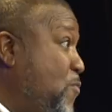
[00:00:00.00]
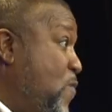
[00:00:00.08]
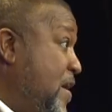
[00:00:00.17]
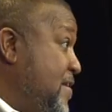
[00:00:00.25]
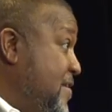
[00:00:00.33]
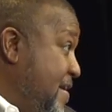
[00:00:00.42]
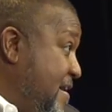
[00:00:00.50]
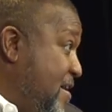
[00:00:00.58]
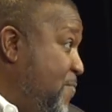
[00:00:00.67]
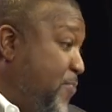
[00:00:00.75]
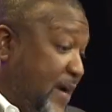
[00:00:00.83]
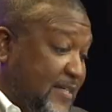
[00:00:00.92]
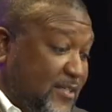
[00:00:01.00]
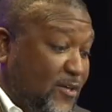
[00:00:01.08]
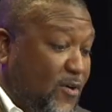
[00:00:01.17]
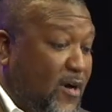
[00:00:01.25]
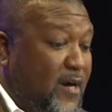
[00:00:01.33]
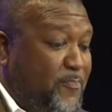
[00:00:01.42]
one, there you go, praise the
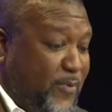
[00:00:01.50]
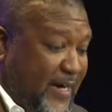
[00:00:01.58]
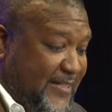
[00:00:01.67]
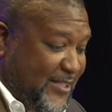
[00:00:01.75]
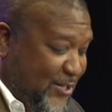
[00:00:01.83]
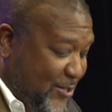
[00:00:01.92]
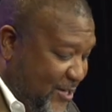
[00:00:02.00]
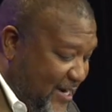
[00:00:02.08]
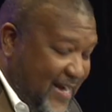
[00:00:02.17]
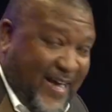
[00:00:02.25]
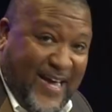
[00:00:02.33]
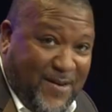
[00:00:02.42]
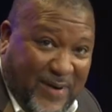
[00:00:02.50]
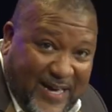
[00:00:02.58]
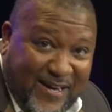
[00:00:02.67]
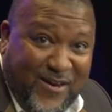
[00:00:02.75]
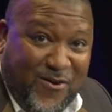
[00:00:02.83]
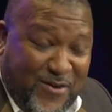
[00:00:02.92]
Lord.
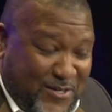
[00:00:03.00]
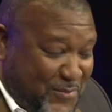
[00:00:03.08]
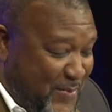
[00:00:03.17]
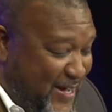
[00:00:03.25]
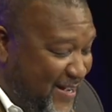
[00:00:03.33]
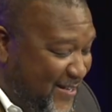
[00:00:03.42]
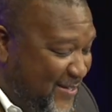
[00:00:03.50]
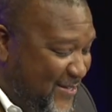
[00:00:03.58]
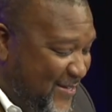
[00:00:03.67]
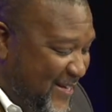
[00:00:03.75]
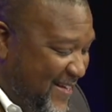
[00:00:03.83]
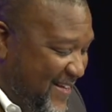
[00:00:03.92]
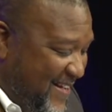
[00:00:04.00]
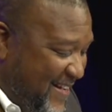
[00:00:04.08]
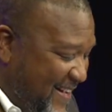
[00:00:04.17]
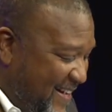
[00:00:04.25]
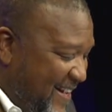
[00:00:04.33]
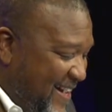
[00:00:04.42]
Anybody at Owens Mills?
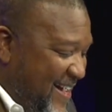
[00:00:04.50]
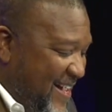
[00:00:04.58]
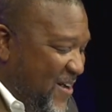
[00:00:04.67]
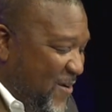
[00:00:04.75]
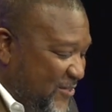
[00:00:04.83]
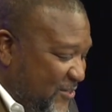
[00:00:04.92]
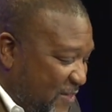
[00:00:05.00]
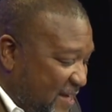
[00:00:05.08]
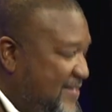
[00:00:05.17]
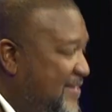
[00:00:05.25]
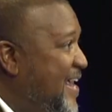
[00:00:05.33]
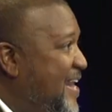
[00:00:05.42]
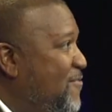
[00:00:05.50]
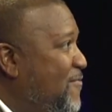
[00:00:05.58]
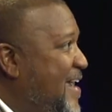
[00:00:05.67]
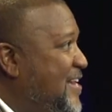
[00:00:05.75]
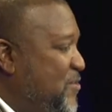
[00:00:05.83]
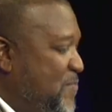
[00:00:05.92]
Well, so this lady
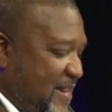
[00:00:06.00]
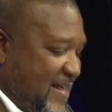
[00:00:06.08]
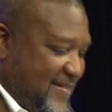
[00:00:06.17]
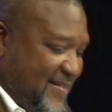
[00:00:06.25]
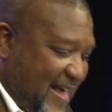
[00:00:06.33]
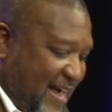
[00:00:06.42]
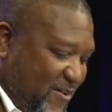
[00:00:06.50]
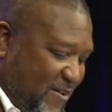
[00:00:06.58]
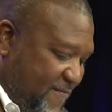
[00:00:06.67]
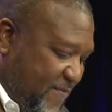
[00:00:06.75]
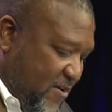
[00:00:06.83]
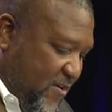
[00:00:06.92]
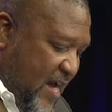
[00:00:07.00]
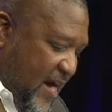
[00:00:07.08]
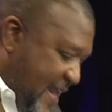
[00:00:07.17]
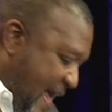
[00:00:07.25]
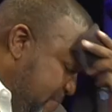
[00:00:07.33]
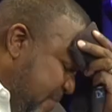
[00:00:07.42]
writes me this letter, and if you'll
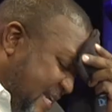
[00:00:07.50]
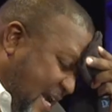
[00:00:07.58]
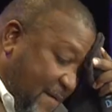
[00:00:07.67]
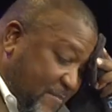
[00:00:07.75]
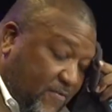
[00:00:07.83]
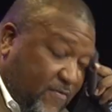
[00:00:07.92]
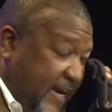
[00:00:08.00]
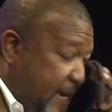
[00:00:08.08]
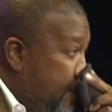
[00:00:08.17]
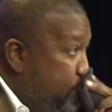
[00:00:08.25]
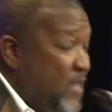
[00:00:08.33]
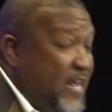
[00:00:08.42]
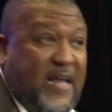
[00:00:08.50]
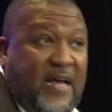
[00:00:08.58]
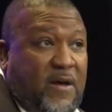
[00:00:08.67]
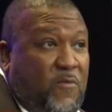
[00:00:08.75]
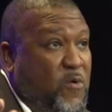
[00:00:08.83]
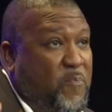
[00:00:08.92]
allow me time to read it, then
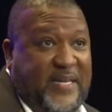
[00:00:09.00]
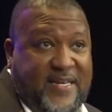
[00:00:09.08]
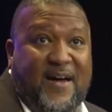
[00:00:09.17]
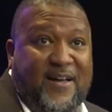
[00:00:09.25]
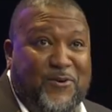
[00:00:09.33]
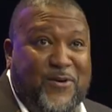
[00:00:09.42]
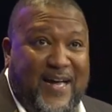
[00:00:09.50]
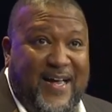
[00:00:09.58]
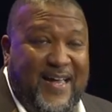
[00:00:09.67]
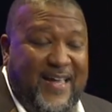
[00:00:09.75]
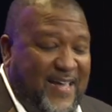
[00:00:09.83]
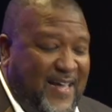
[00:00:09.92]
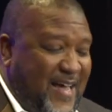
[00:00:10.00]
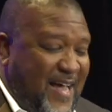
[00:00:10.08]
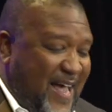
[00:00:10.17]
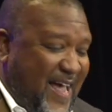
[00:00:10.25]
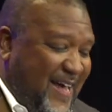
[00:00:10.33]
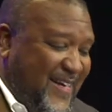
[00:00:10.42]
we'll be done, okay?
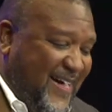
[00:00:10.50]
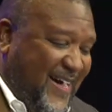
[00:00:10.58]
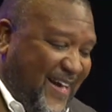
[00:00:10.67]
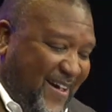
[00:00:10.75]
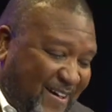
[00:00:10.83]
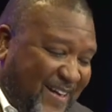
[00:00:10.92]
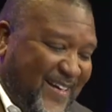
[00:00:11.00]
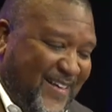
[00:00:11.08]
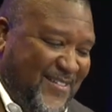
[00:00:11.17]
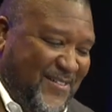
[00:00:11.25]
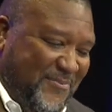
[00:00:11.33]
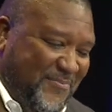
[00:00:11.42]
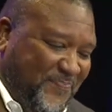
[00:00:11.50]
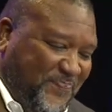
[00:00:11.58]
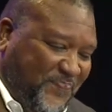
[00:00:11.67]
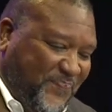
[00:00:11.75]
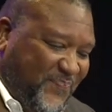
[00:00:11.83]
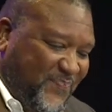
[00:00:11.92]
And here it is.
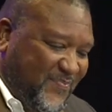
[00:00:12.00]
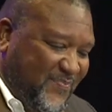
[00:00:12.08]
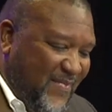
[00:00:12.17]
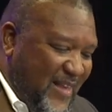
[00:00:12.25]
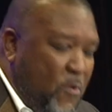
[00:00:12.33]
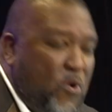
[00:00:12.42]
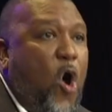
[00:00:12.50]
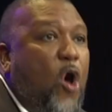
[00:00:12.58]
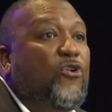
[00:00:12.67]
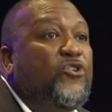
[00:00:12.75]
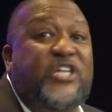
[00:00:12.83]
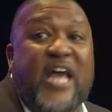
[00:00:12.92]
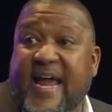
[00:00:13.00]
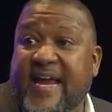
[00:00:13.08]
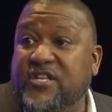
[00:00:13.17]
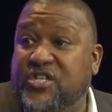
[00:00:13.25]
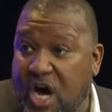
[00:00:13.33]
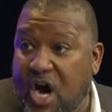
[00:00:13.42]
We'll call her
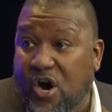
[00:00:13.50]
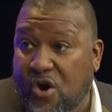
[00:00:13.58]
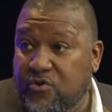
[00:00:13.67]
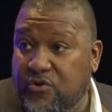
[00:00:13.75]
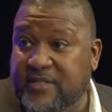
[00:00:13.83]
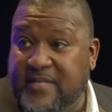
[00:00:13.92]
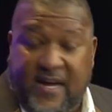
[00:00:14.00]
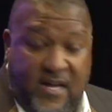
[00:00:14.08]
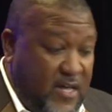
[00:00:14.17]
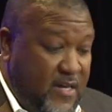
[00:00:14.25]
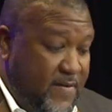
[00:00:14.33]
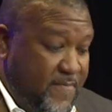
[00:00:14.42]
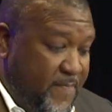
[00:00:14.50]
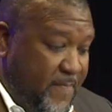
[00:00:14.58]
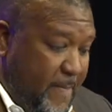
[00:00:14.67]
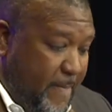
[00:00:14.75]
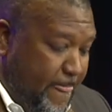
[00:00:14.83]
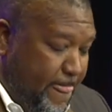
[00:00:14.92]
Jane Doe. Is that good?
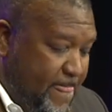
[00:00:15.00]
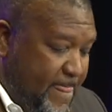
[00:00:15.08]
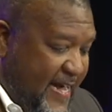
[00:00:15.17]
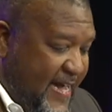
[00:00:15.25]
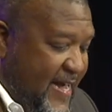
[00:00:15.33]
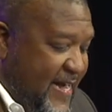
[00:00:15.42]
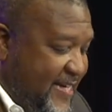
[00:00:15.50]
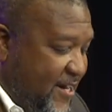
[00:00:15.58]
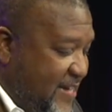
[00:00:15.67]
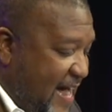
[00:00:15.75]
Dear